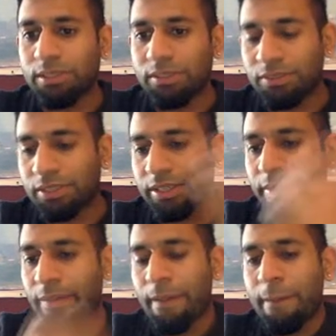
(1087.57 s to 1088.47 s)
Okay,
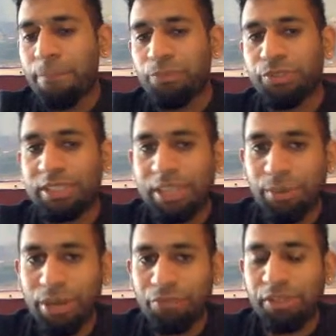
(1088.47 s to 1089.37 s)
so you see how
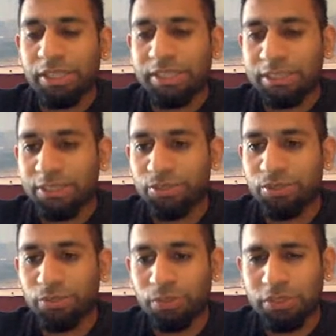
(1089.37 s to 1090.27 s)
effortless the solution
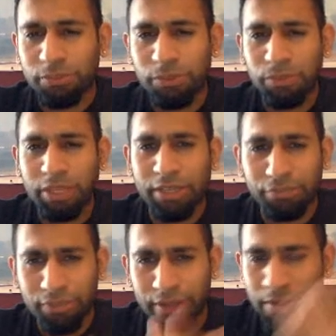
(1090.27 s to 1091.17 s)
was for me when I've
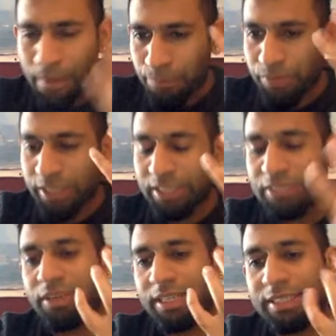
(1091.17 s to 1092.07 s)

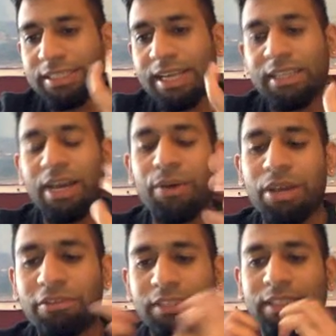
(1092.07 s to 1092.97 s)
identified exactly how
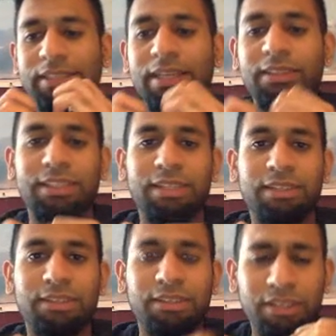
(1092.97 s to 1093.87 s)
everything is held
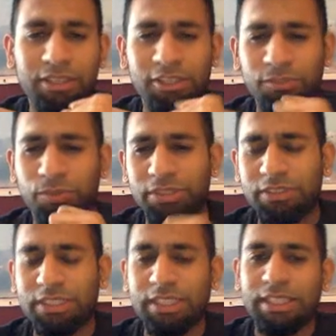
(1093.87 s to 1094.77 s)
together, the motifs
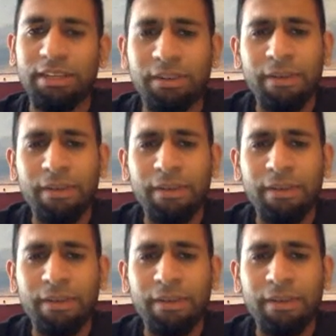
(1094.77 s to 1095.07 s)
in the air,